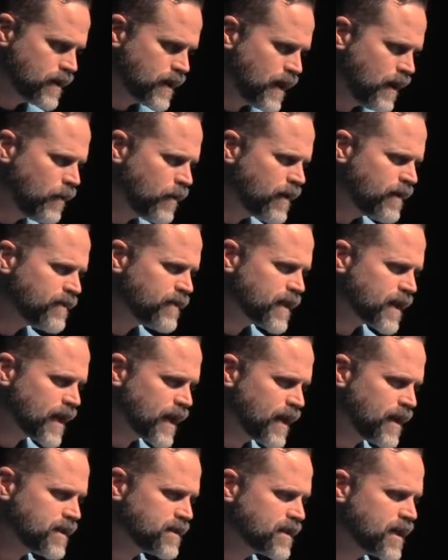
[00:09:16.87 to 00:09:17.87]
But God, whatever the
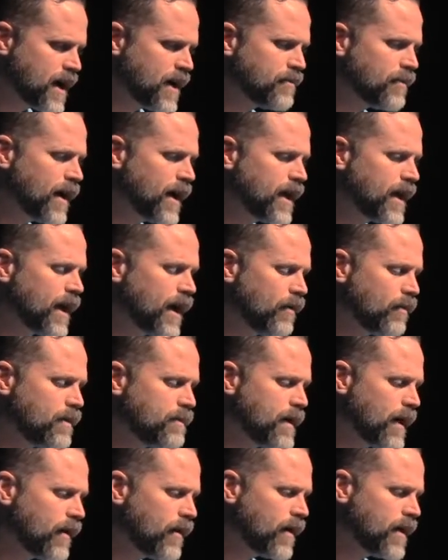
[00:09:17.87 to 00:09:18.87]
case, God, right now
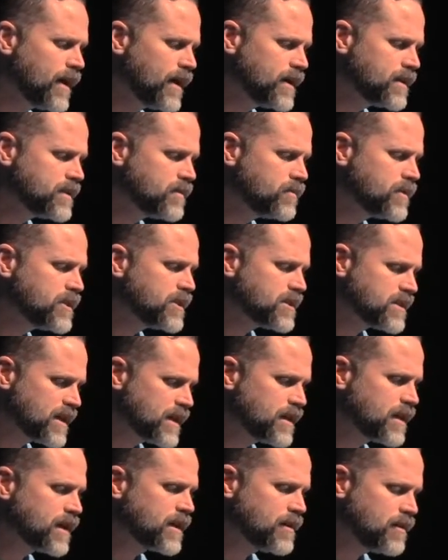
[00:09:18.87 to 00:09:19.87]
we bow our heads and we just
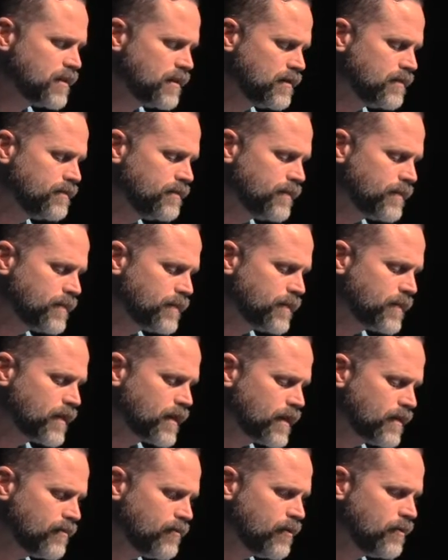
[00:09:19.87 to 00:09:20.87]
say thank you
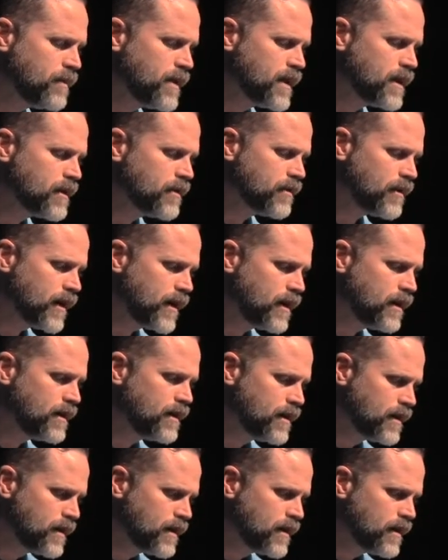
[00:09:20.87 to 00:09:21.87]
for being great,
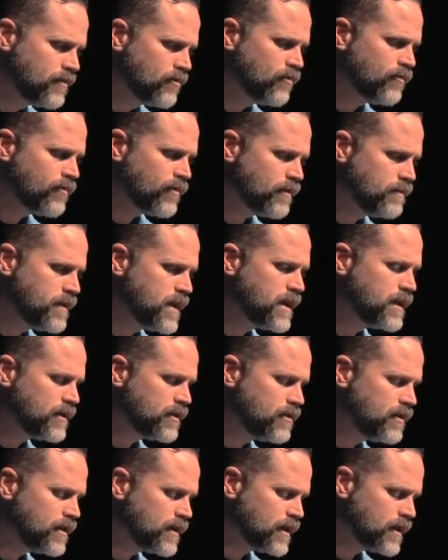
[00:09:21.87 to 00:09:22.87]
for
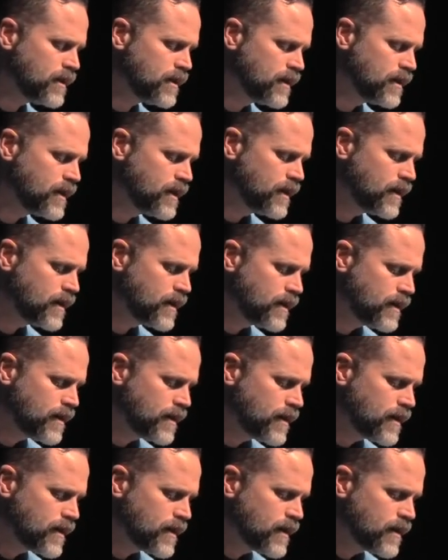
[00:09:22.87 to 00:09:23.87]
being good,
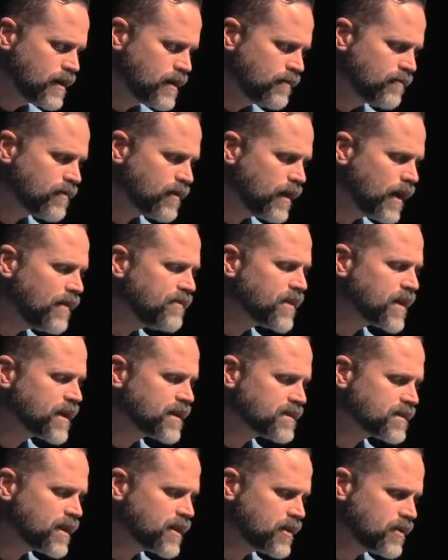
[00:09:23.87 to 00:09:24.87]
for loving
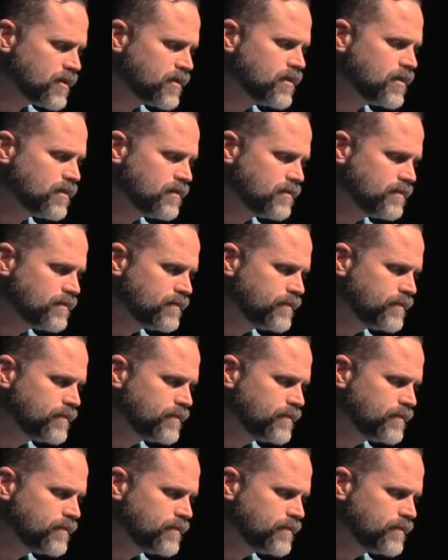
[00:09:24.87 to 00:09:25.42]
us like you do.